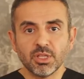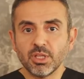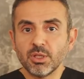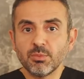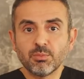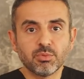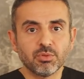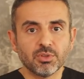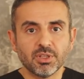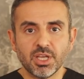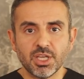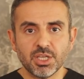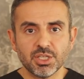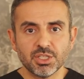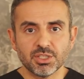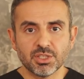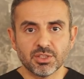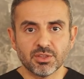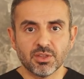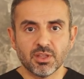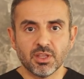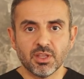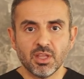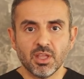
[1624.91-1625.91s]

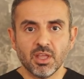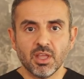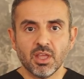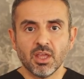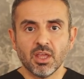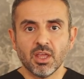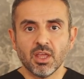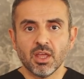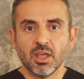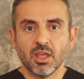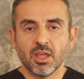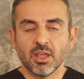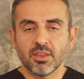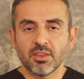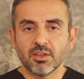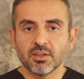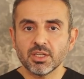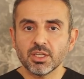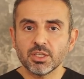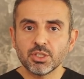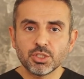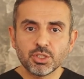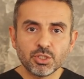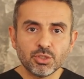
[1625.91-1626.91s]
manipulation. There
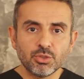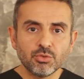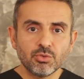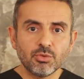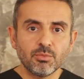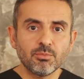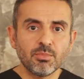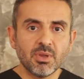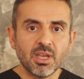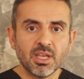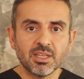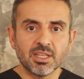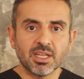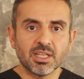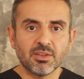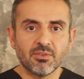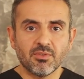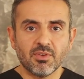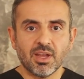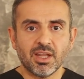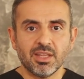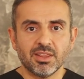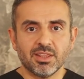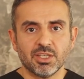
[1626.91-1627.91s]
are two main
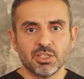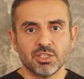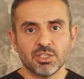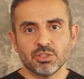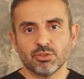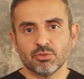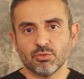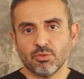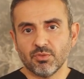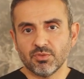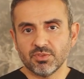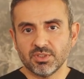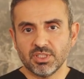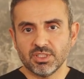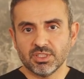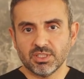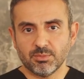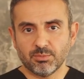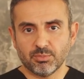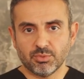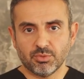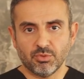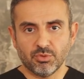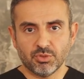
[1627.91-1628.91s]
advantages of this
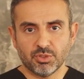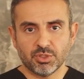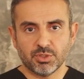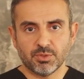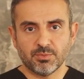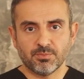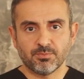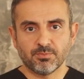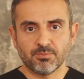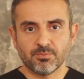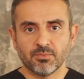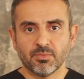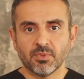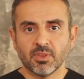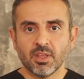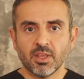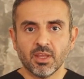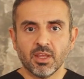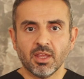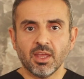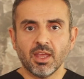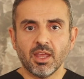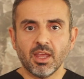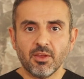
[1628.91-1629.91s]
approach:
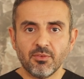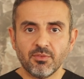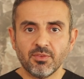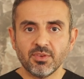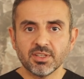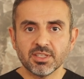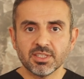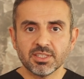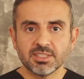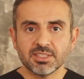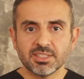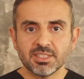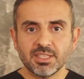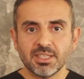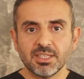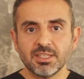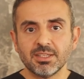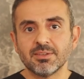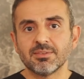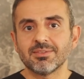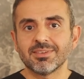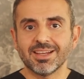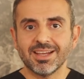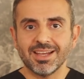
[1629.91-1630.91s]

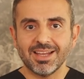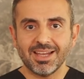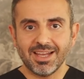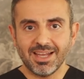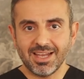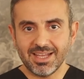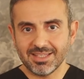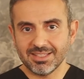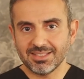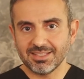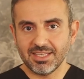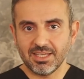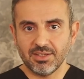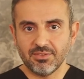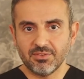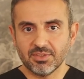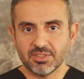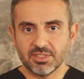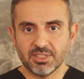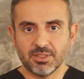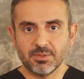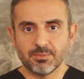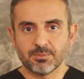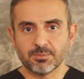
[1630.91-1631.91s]
efficacy and
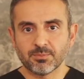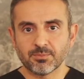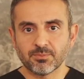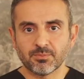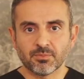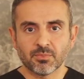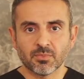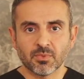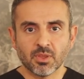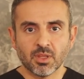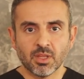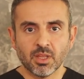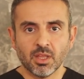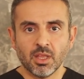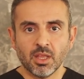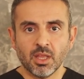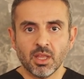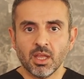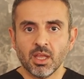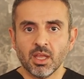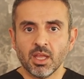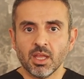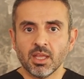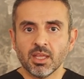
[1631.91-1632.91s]
safety.
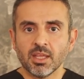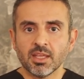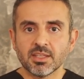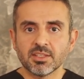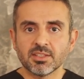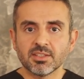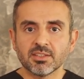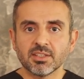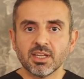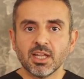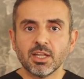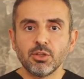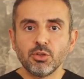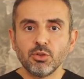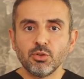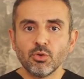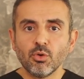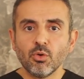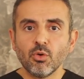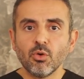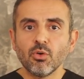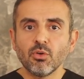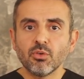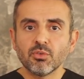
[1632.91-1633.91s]
There are
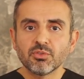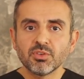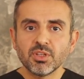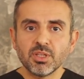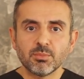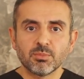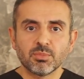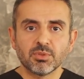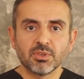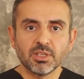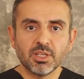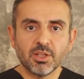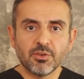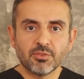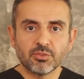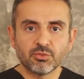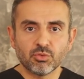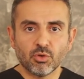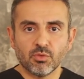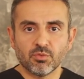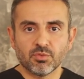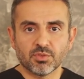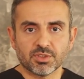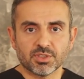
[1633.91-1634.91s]
no rib
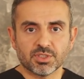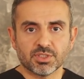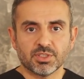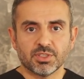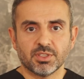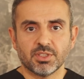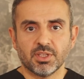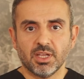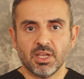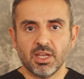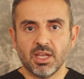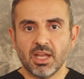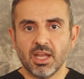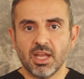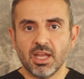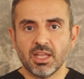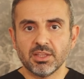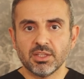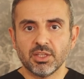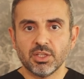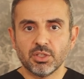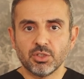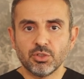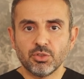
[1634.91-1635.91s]
leftovers,
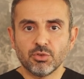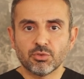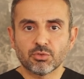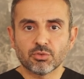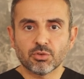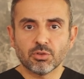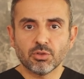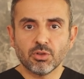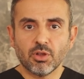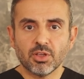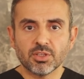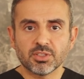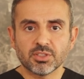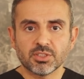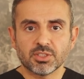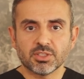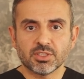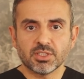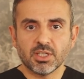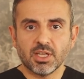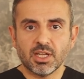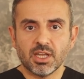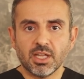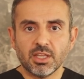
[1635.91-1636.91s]
and
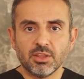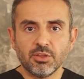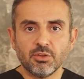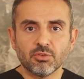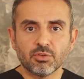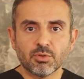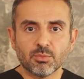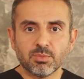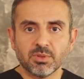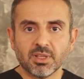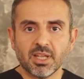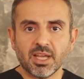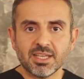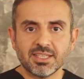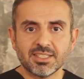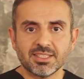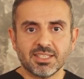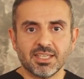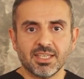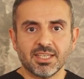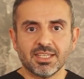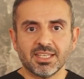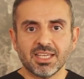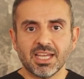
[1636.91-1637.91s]
neurologists and
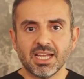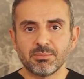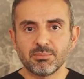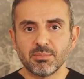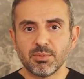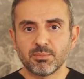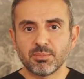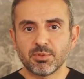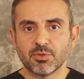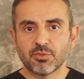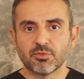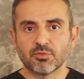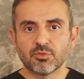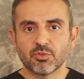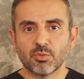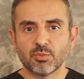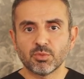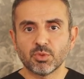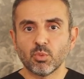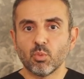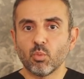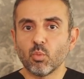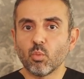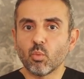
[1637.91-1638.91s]
neuroplasty can be
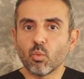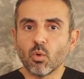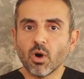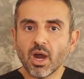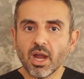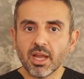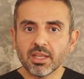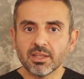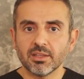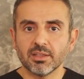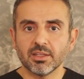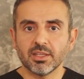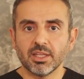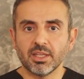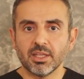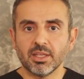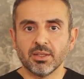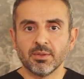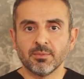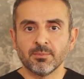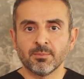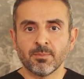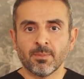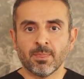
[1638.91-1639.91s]
performed widely,